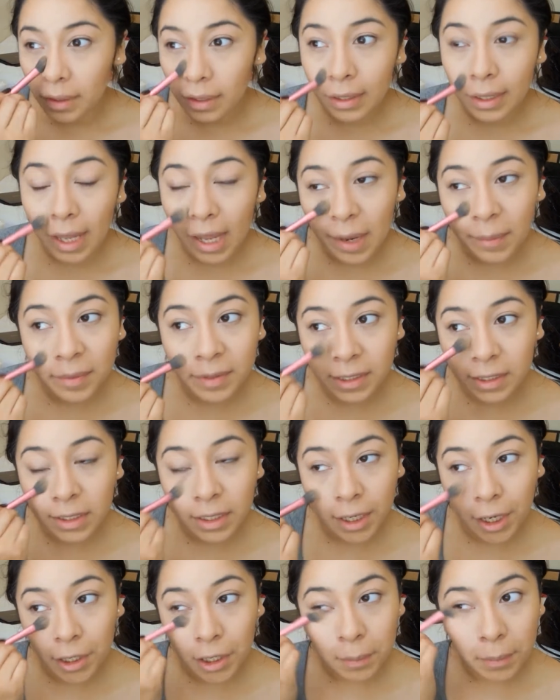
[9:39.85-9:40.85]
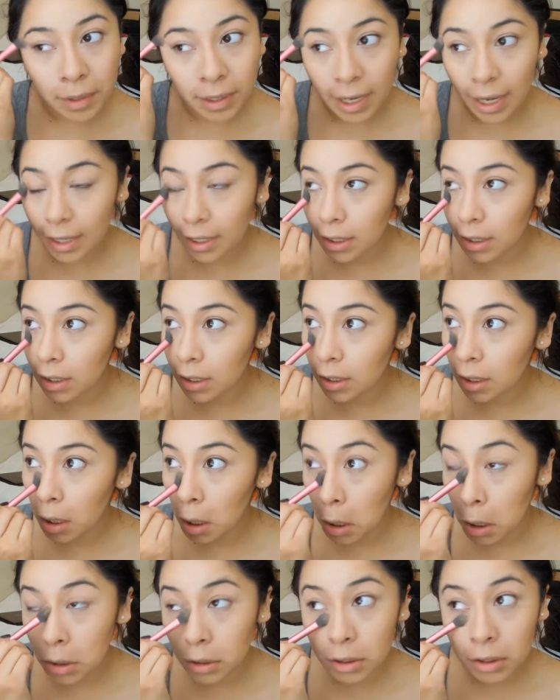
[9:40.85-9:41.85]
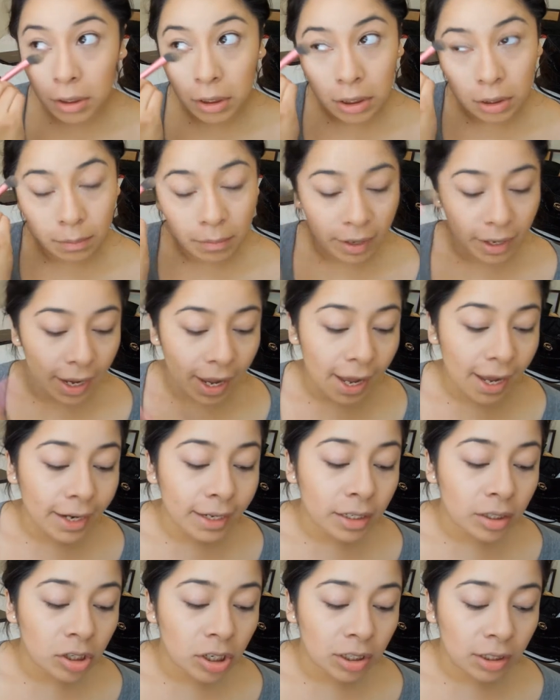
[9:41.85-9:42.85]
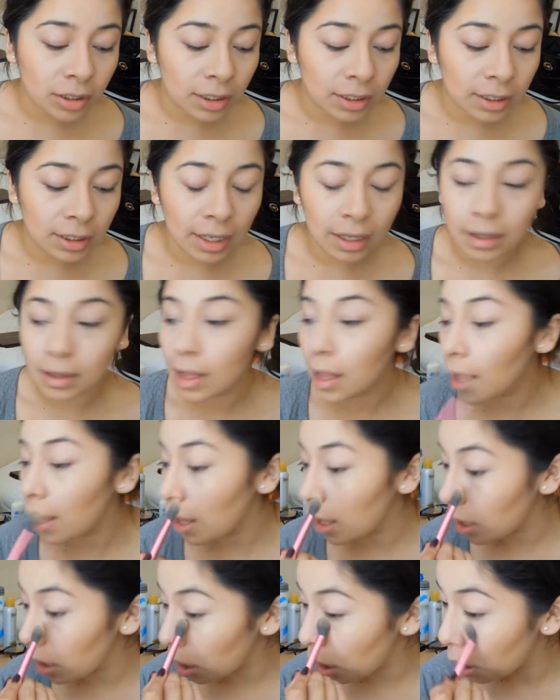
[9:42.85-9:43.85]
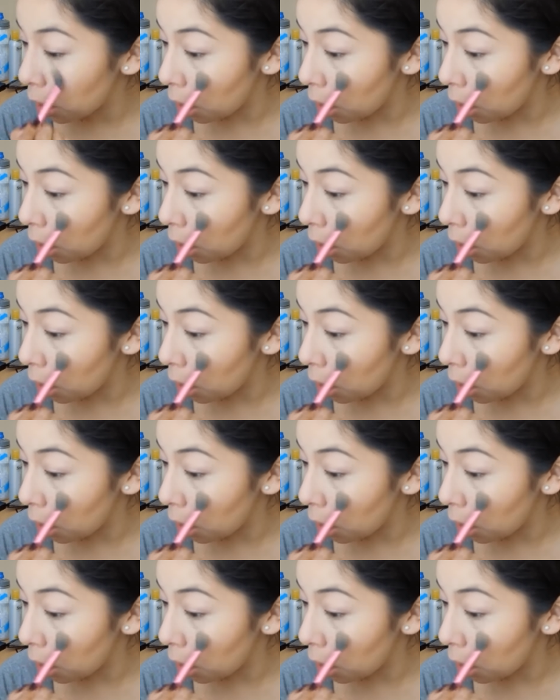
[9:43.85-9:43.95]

Again, I'm using the color Banana underneath my eyes just to set that